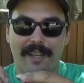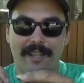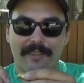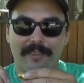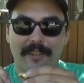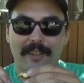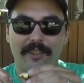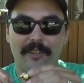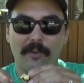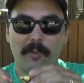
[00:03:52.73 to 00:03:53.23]

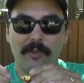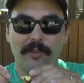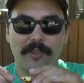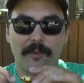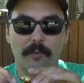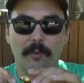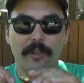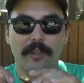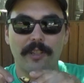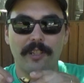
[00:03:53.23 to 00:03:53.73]
This was a
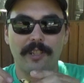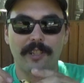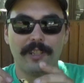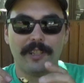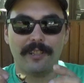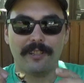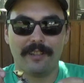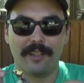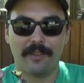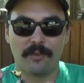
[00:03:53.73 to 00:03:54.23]

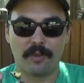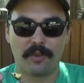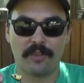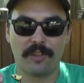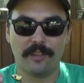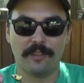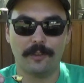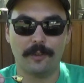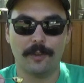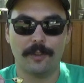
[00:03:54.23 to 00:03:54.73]
really
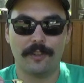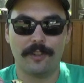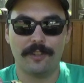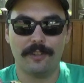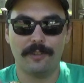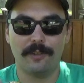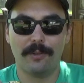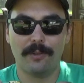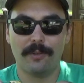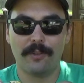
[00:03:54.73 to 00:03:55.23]
interesting lure to
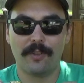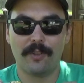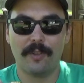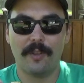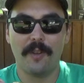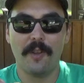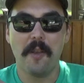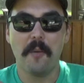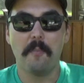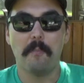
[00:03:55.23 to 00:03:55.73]
use,
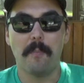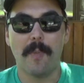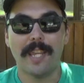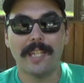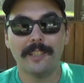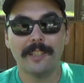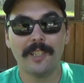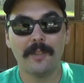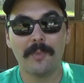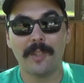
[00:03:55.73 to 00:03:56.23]

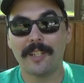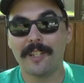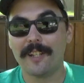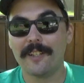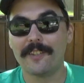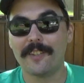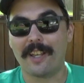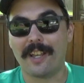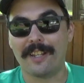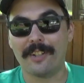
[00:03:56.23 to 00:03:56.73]
mainly
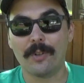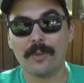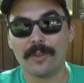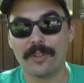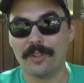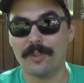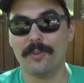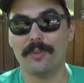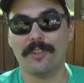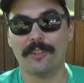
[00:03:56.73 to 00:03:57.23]
because I don't
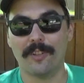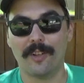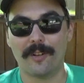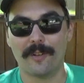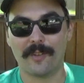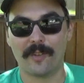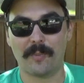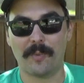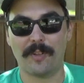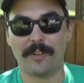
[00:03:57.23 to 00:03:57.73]
use a lot
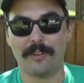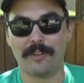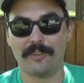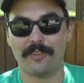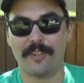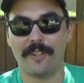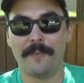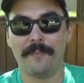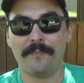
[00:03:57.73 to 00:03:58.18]
of spinners.